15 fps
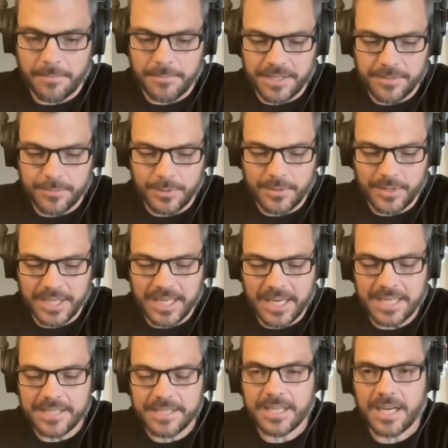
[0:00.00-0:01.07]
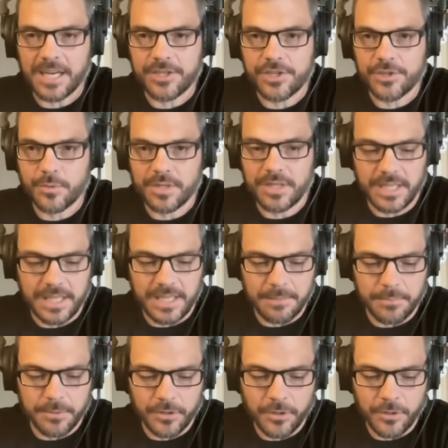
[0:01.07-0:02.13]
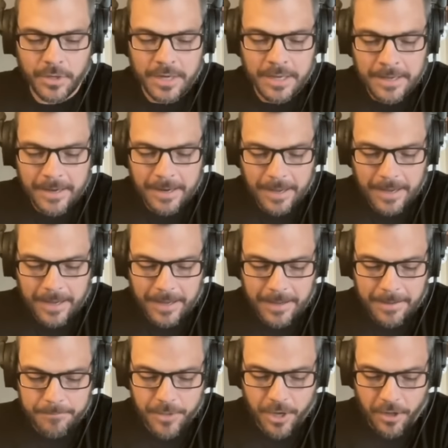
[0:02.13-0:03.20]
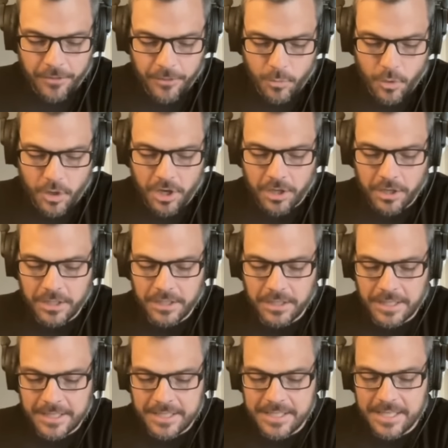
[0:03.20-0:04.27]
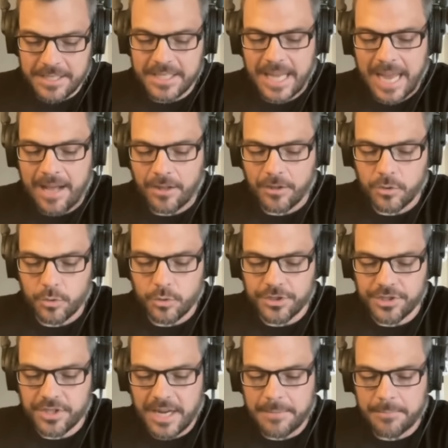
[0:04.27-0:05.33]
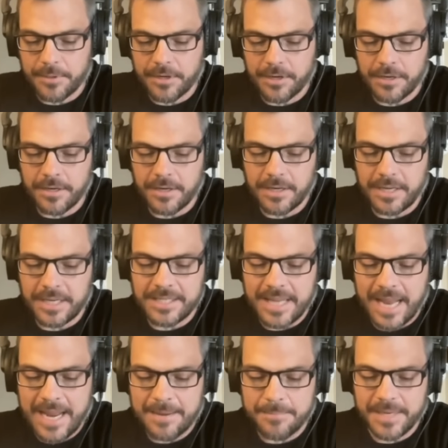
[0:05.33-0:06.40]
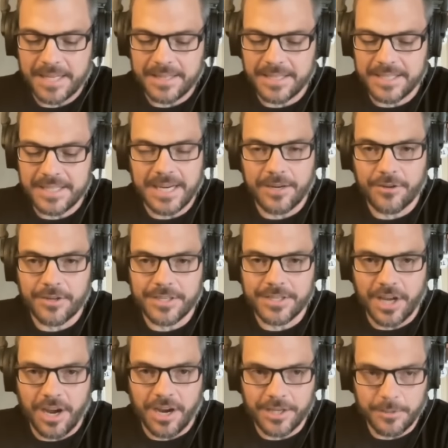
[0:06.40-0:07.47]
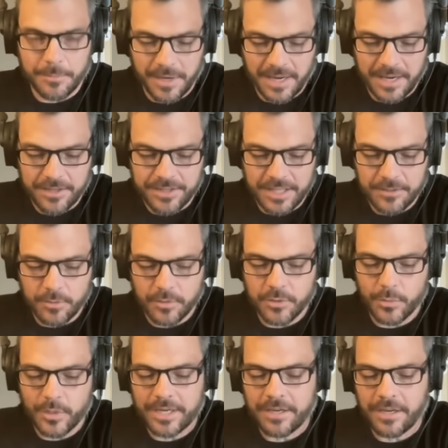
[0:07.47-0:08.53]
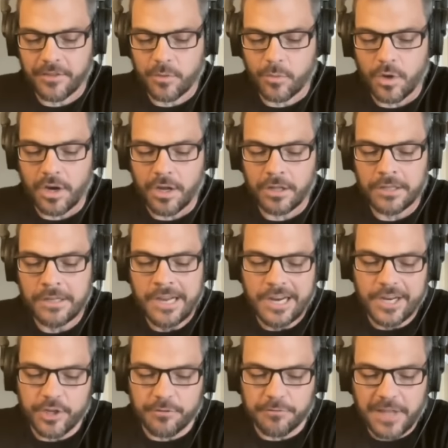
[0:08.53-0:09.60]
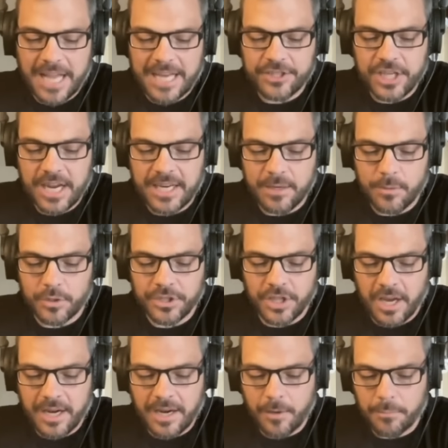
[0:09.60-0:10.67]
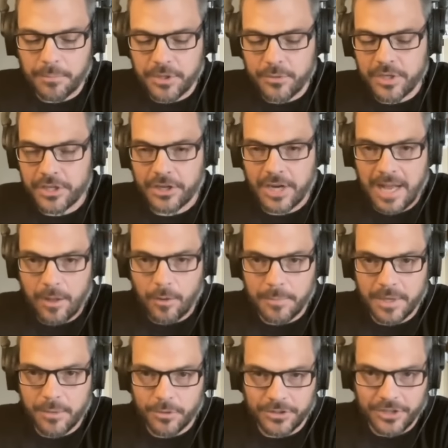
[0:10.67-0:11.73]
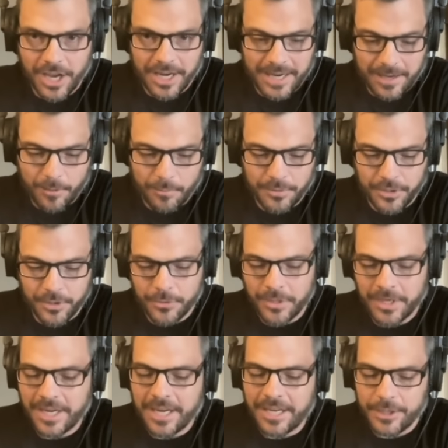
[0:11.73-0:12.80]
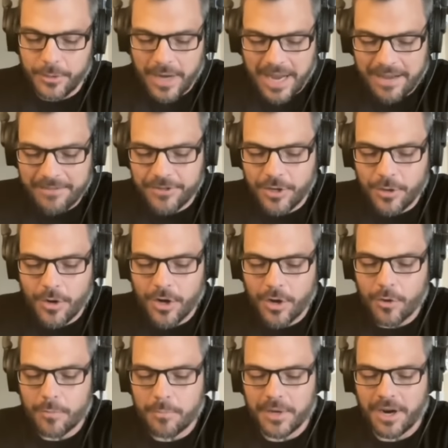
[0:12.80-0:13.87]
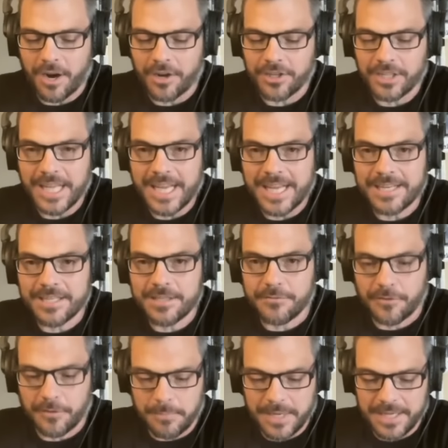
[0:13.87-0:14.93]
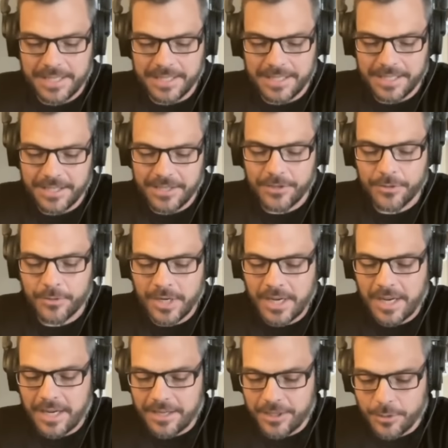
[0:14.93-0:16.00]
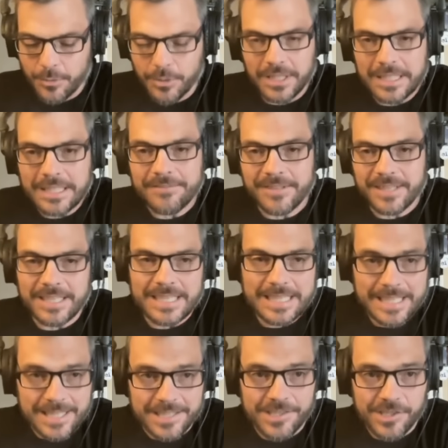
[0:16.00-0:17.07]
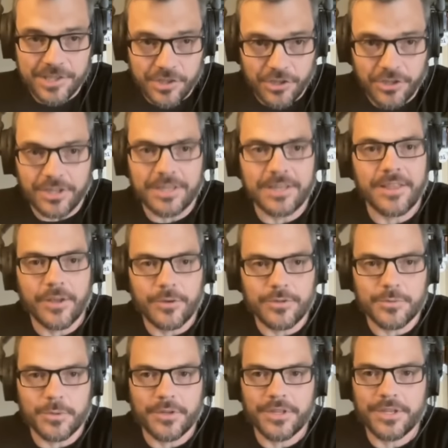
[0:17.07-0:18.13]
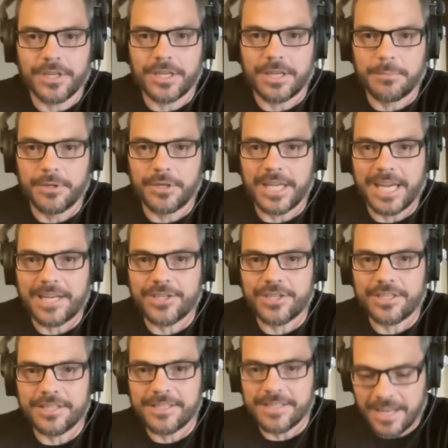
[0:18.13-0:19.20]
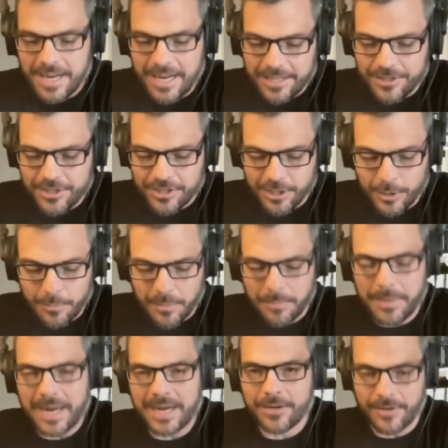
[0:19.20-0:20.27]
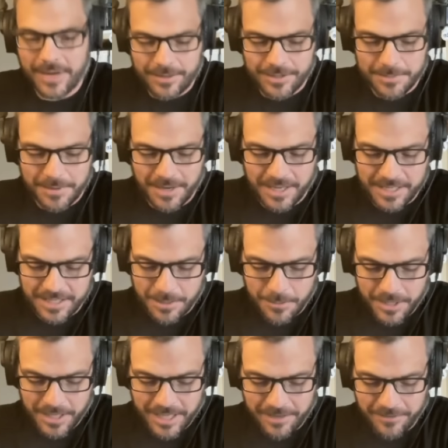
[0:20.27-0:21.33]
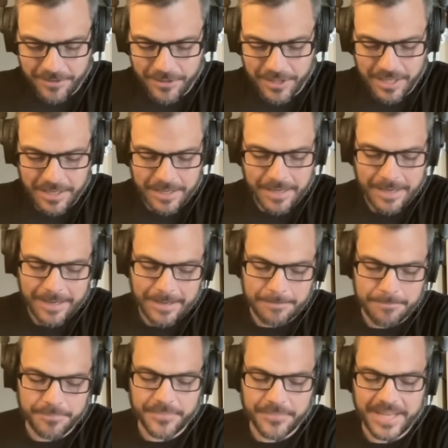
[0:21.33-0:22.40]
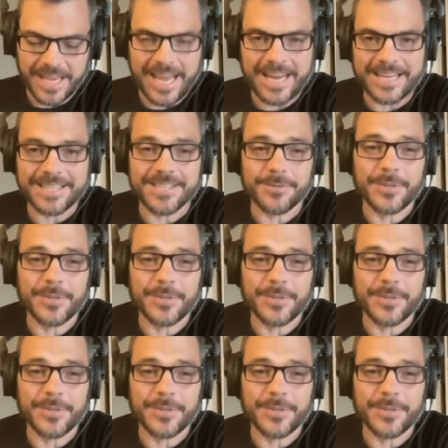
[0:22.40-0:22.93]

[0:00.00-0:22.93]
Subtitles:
This one with a nice touch with the Hebrew on the wall. It says the Al-Ghoul sniper is aimed at the terrorist occupiers. That's what's written on the wall. Your flak jacket will not help you. Your helmet will not help you. You have no hope. Our land is forbidden to you. You will leave it. It is certain. Those were the communications. And just loop it back around tomorrow, because I want to give you the edits.